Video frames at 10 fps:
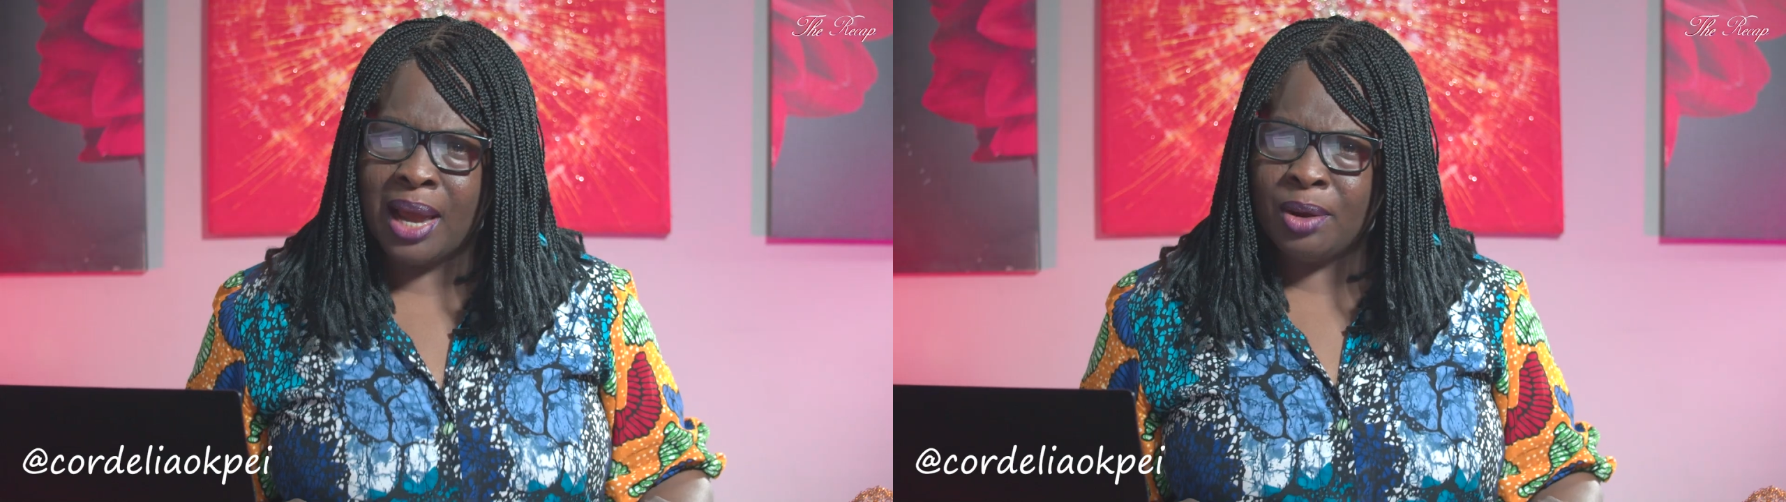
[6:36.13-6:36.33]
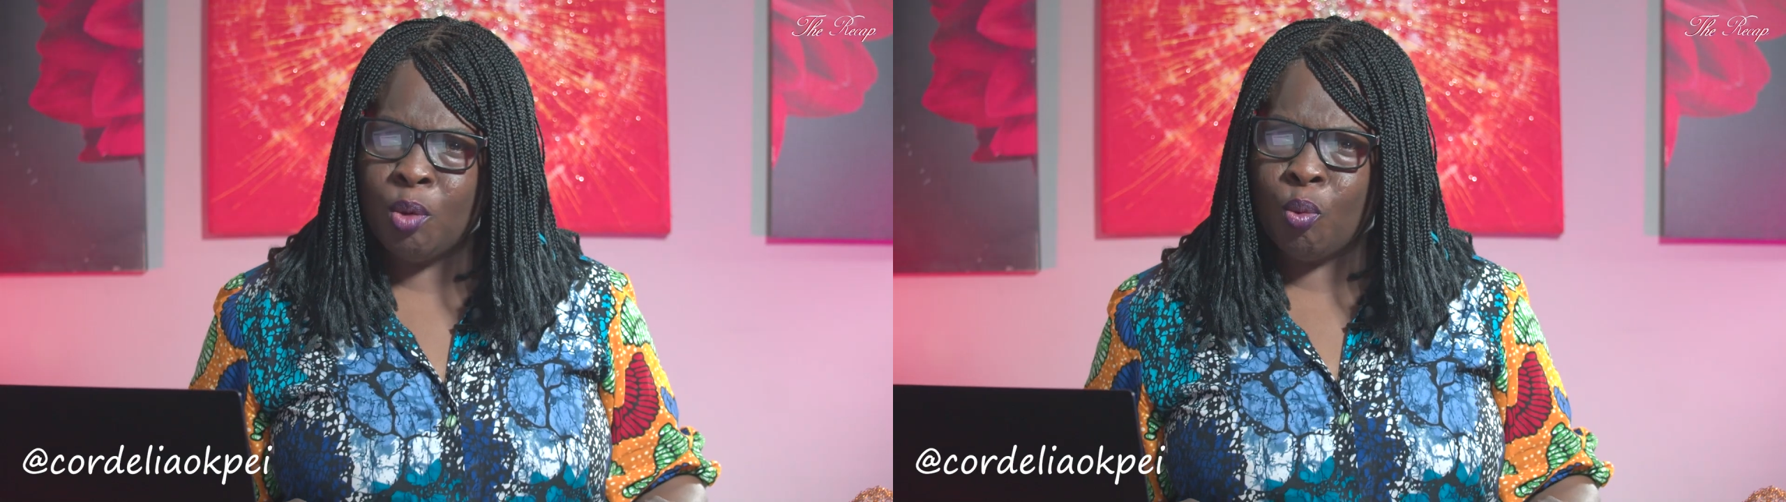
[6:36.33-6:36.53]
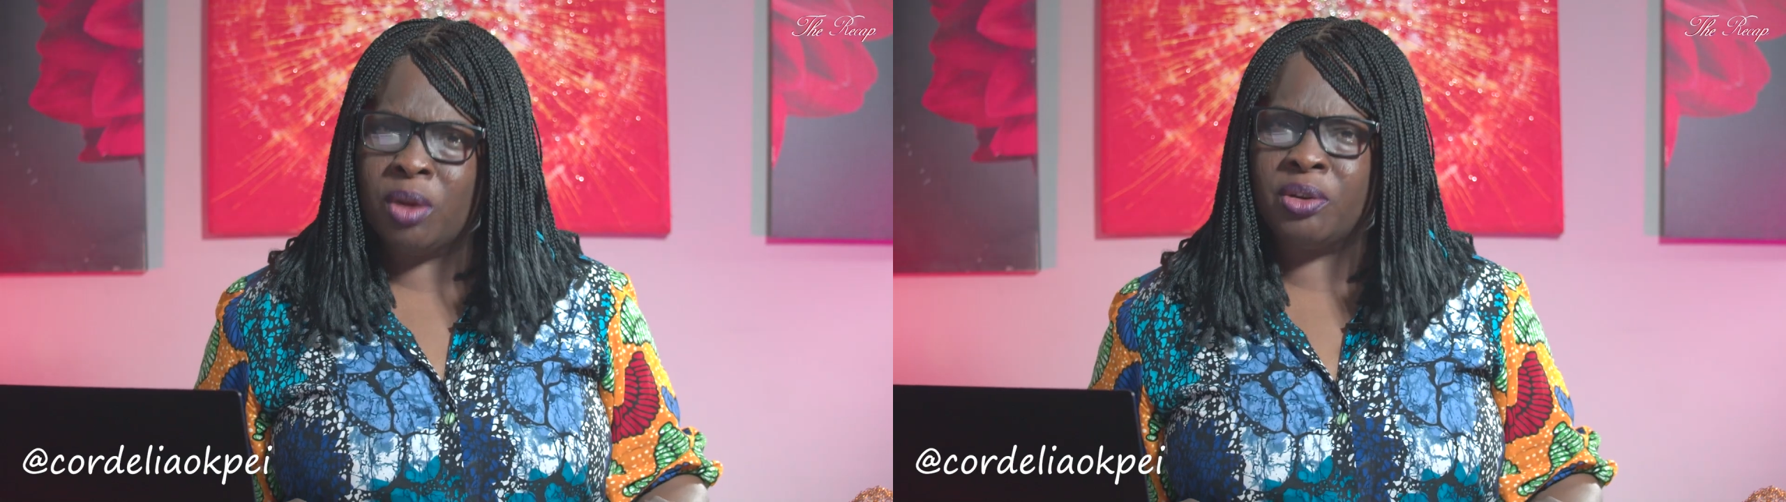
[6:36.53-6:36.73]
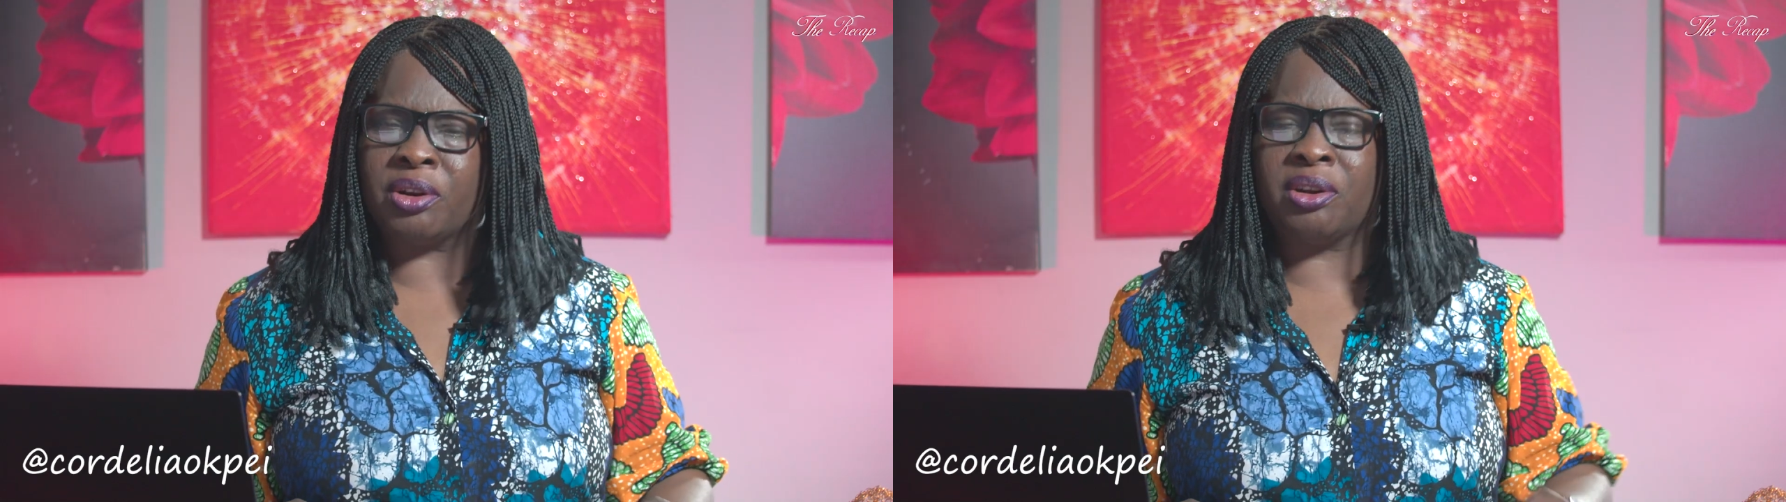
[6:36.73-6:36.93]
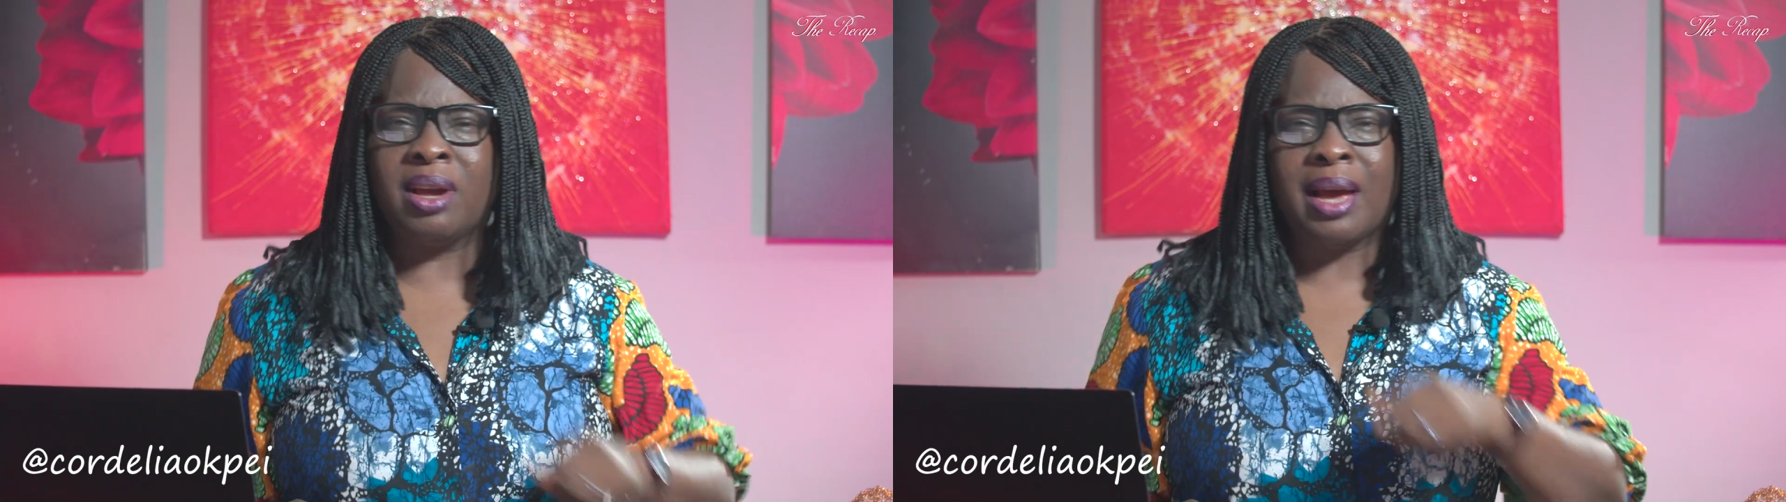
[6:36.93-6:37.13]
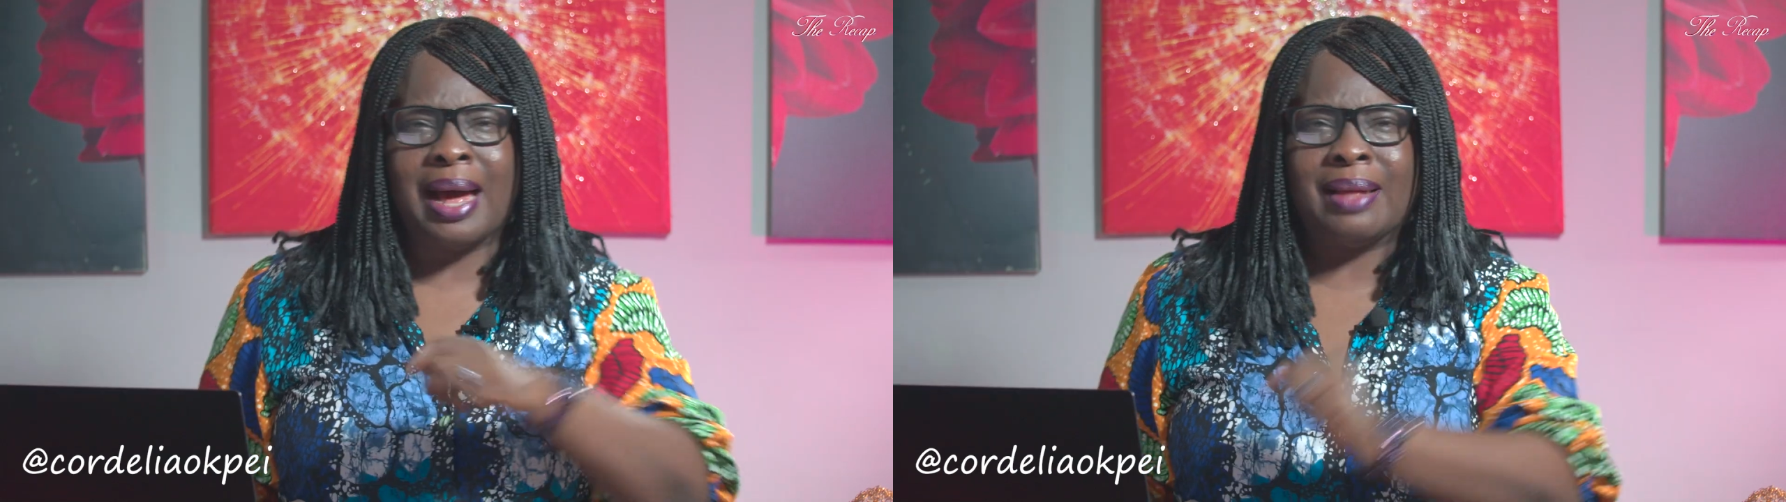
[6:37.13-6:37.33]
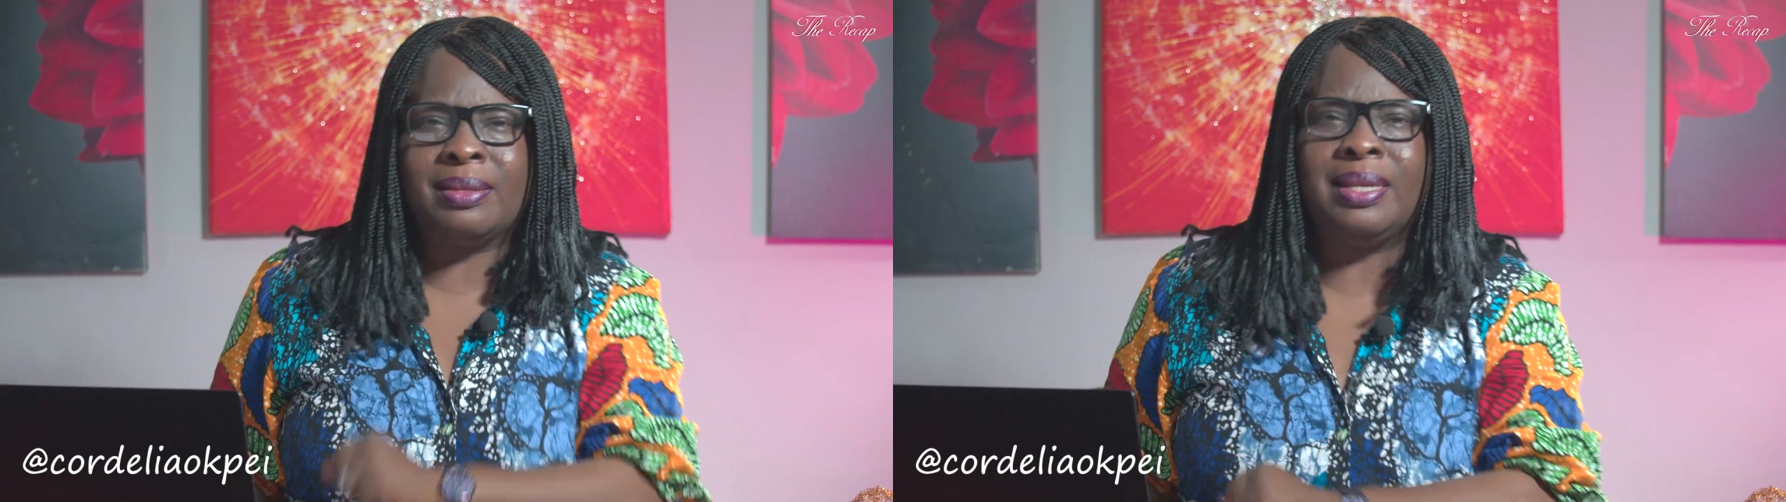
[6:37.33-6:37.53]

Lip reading: And you wonder, are